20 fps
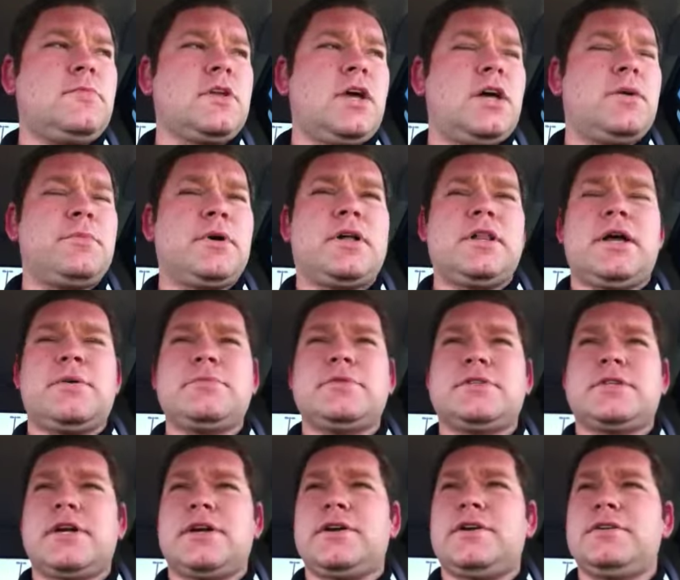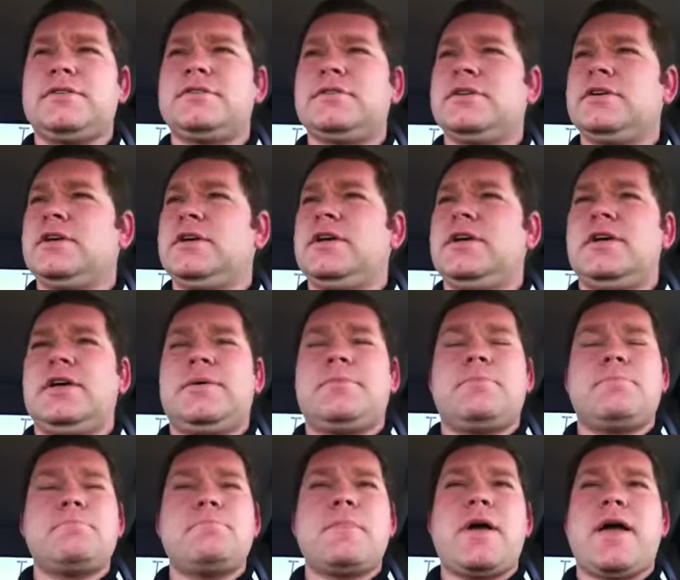I climbed the stairs.
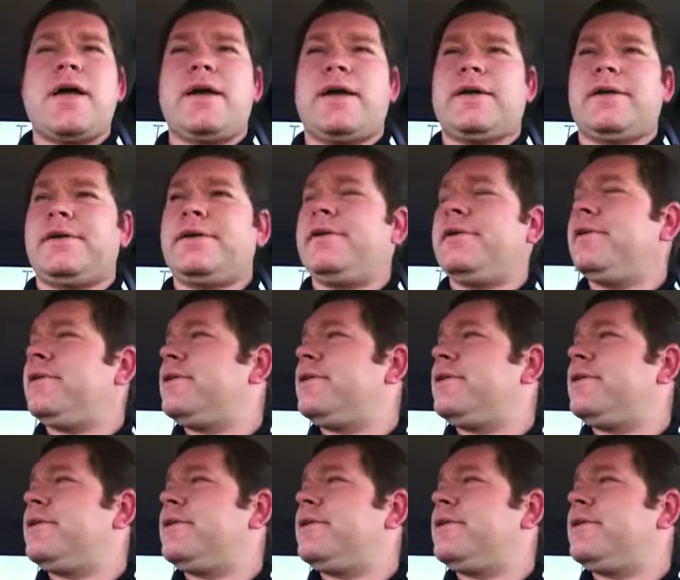Man,